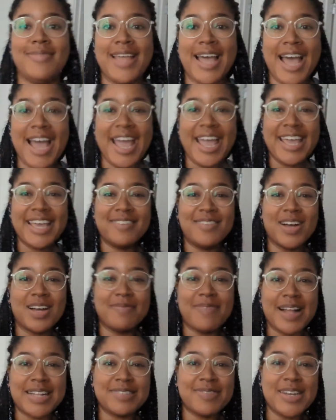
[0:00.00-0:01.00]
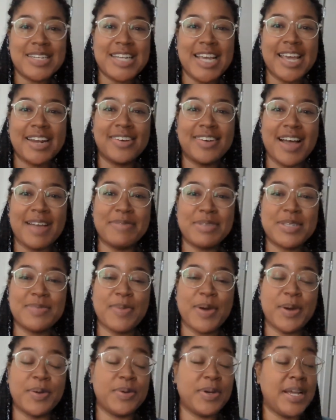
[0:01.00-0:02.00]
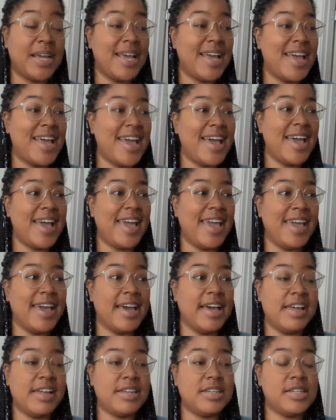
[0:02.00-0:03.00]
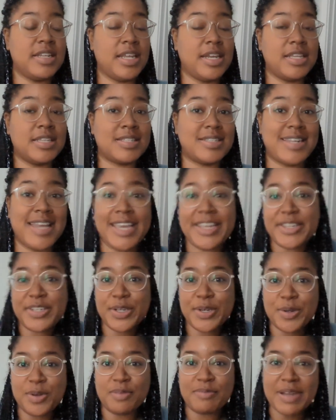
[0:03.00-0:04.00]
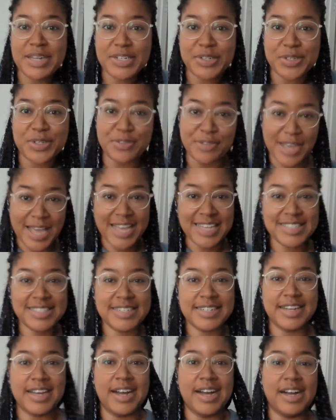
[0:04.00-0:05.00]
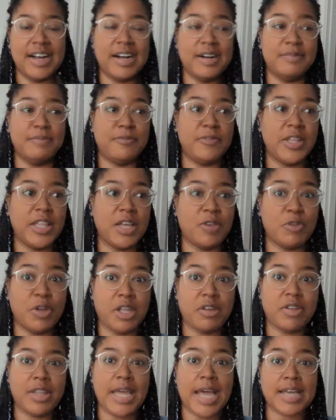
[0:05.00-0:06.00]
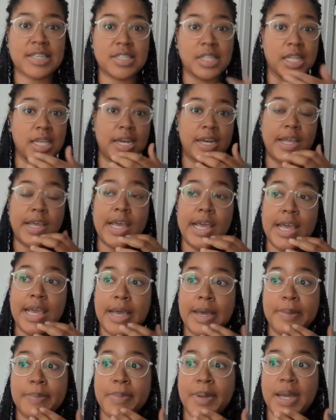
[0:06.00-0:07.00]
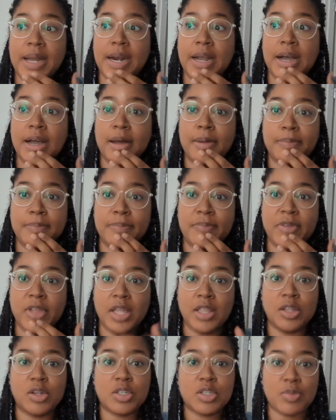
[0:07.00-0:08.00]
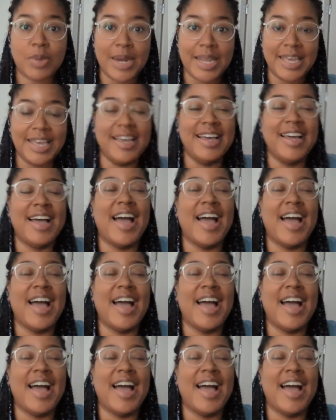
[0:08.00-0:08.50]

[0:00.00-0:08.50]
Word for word: Hi, welcome back to my channel. I'm Simone and it is day two of my juice fast. Um, feeling really, really excellent, but um, feeling a little sweaty.